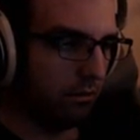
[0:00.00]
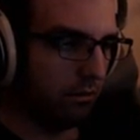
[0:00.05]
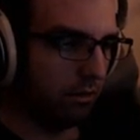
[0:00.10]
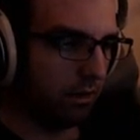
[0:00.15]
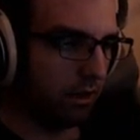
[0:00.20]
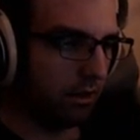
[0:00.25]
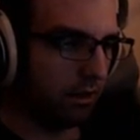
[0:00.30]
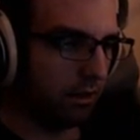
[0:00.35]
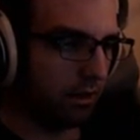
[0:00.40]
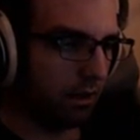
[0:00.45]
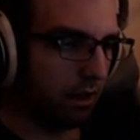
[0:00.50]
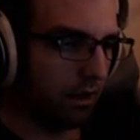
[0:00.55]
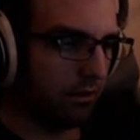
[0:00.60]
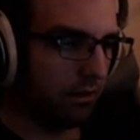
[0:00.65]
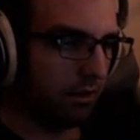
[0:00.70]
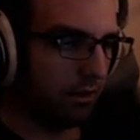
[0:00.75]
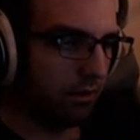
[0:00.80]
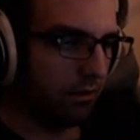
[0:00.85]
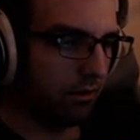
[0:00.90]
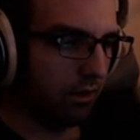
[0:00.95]
good stuff
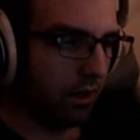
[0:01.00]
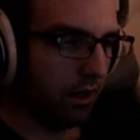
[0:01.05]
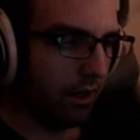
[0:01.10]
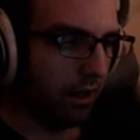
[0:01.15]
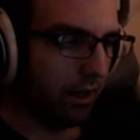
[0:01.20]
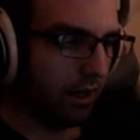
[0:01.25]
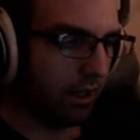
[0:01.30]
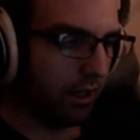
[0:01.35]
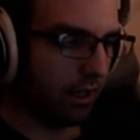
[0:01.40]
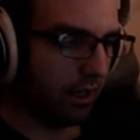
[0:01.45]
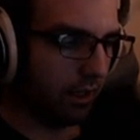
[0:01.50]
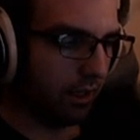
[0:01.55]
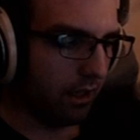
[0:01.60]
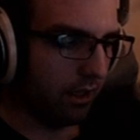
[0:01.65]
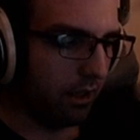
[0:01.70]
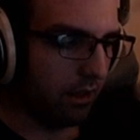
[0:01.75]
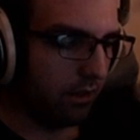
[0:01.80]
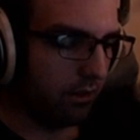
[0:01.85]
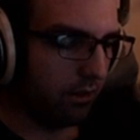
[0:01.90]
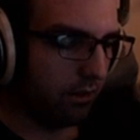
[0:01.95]
and the variety, I
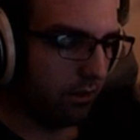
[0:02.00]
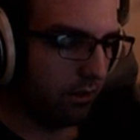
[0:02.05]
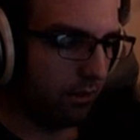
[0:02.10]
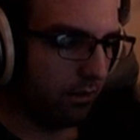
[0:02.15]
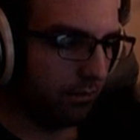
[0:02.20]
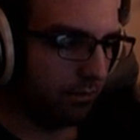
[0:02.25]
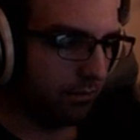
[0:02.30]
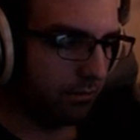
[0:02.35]
guess.